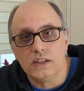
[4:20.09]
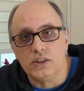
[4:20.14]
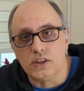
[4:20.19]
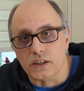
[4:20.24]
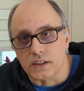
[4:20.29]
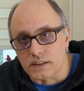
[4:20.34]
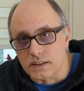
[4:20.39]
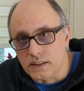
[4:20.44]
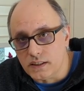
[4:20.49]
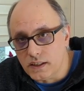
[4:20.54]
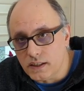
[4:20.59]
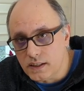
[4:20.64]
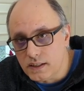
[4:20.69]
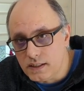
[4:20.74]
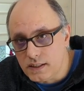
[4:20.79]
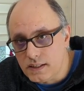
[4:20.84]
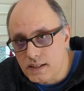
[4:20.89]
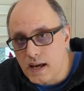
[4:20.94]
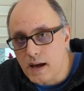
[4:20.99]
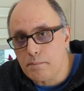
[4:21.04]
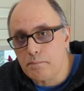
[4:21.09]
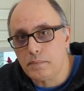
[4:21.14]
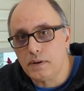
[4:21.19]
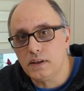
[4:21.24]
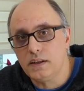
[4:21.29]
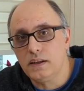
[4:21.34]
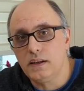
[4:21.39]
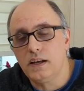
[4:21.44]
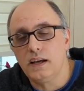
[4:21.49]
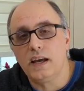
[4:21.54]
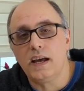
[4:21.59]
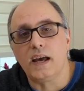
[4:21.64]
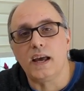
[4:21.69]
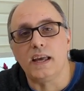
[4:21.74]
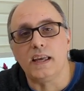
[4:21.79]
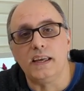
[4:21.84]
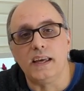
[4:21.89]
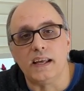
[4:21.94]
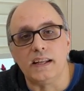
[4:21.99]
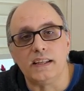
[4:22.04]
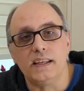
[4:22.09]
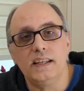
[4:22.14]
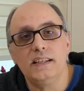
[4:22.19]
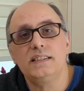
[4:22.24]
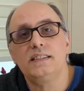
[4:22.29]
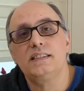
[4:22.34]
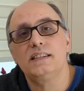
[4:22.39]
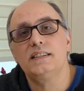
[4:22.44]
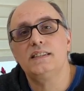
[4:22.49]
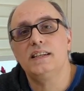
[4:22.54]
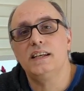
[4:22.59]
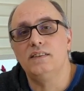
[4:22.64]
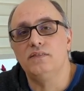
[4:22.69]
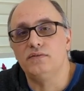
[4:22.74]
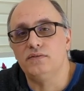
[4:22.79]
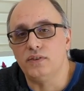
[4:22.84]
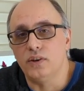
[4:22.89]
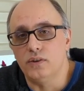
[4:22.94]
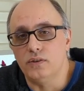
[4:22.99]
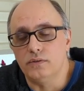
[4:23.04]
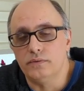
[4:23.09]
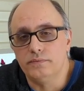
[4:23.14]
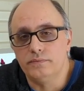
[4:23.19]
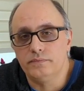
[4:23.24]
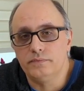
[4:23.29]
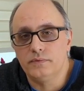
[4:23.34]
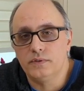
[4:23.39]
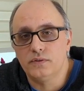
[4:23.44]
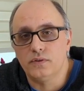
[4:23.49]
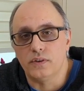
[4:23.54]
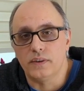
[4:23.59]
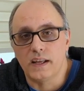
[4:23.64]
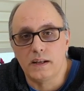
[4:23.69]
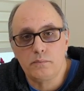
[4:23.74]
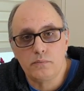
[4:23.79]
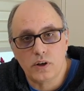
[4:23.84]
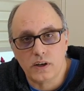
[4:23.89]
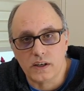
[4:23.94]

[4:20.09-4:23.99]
Just tap and get instant info for that